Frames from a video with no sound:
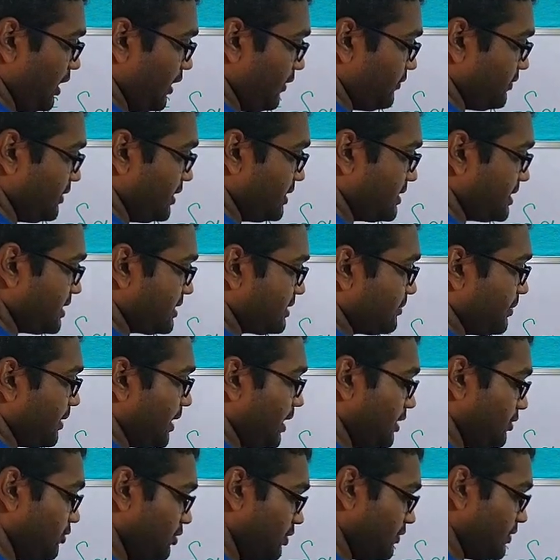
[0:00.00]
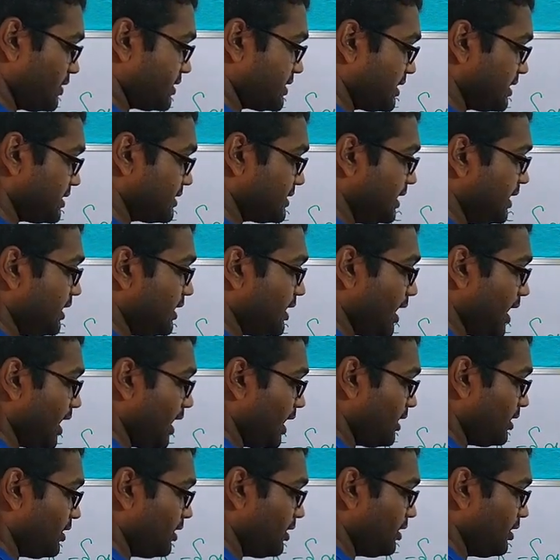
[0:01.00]
If this is my universal set
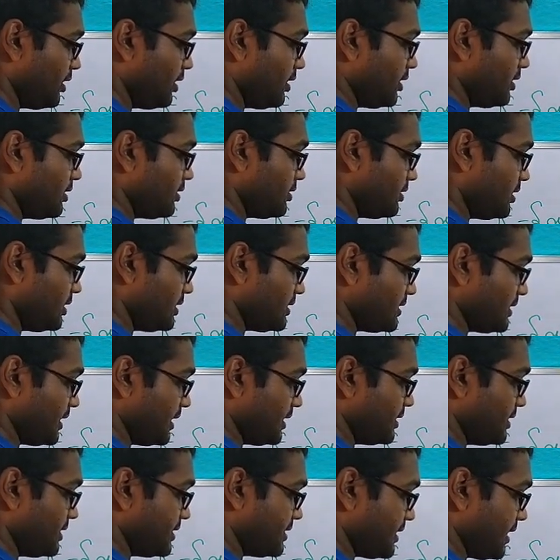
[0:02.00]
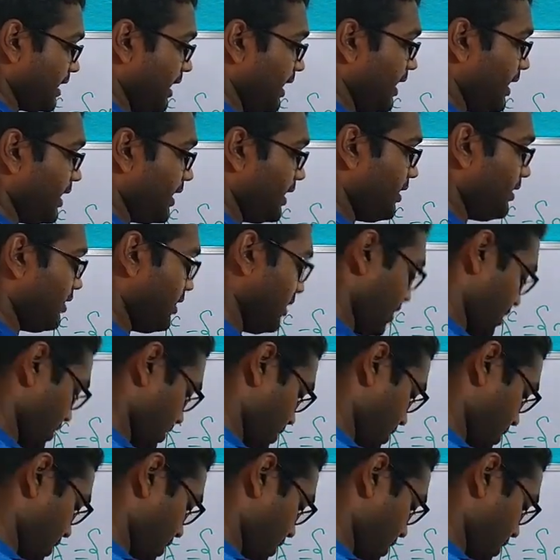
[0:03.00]
and this set is A,